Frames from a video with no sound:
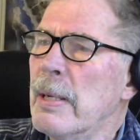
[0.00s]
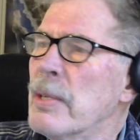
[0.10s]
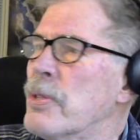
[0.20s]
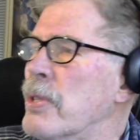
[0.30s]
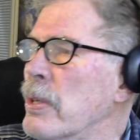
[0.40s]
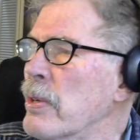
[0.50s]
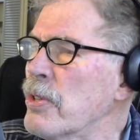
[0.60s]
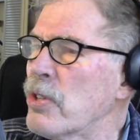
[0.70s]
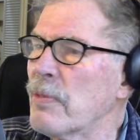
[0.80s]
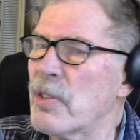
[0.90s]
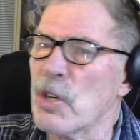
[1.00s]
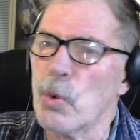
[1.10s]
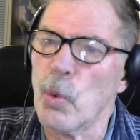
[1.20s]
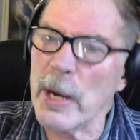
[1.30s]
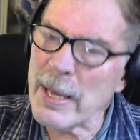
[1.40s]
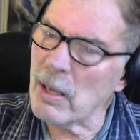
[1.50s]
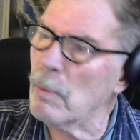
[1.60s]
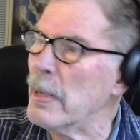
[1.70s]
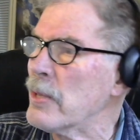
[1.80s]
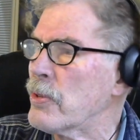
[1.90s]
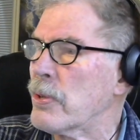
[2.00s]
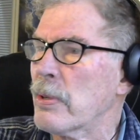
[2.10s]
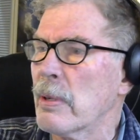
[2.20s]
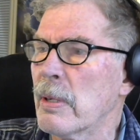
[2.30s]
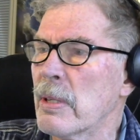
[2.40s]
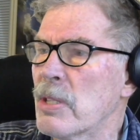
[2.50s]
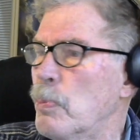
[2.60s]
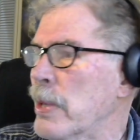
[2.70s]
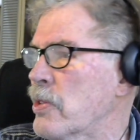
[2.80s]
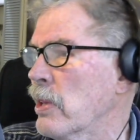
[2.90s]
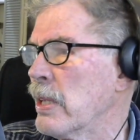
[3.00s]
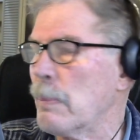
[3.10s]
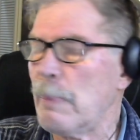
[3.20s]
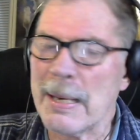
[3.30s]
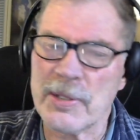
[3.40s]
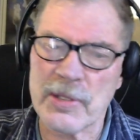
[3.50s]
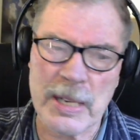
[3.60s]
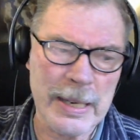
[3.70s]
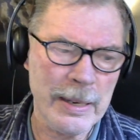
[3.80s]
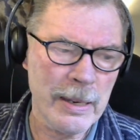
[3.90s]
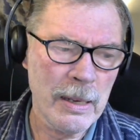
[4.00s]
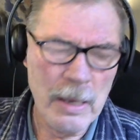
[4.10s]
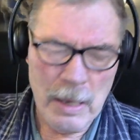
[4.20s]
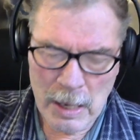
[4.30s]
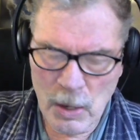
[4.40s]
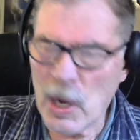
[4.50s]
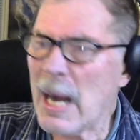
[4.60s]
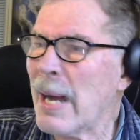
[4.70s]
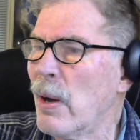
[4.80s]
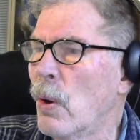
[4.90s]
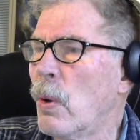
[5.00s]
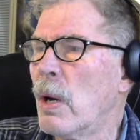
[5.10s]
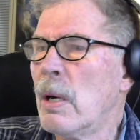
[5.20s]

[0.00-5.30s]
series of derailments, especially in Palestine, Ohio.